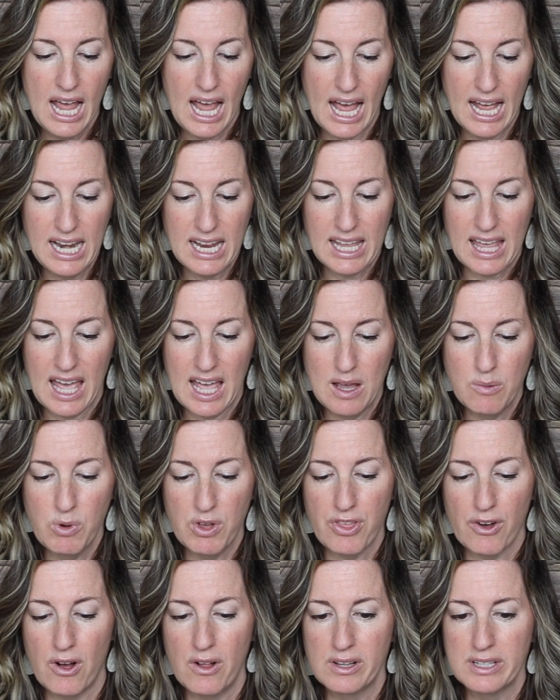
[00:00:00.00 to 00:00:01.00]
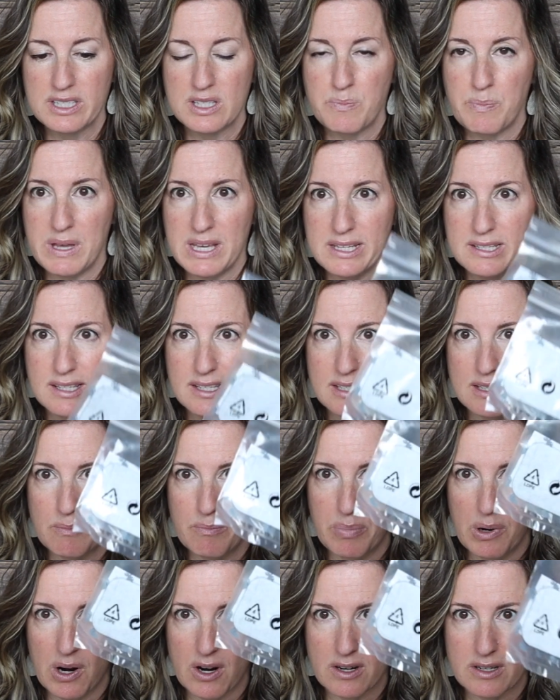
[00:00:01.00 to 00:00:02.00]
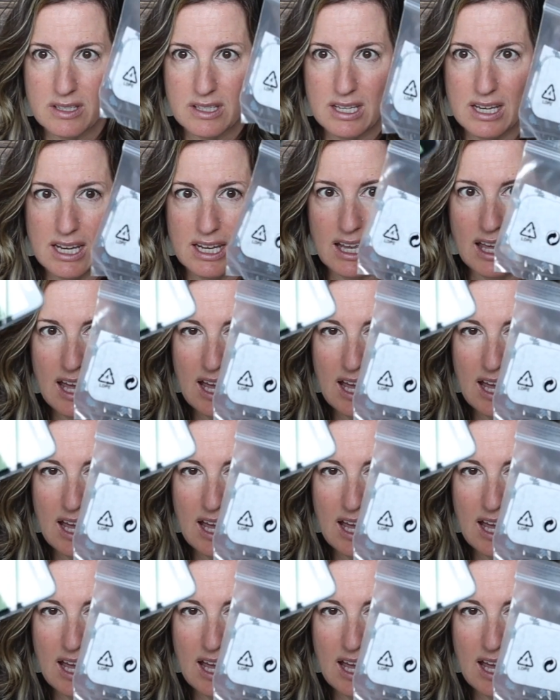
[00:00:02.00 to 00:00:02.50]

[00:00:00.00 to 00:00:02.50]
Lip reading: And it came with all its pieces and parts. It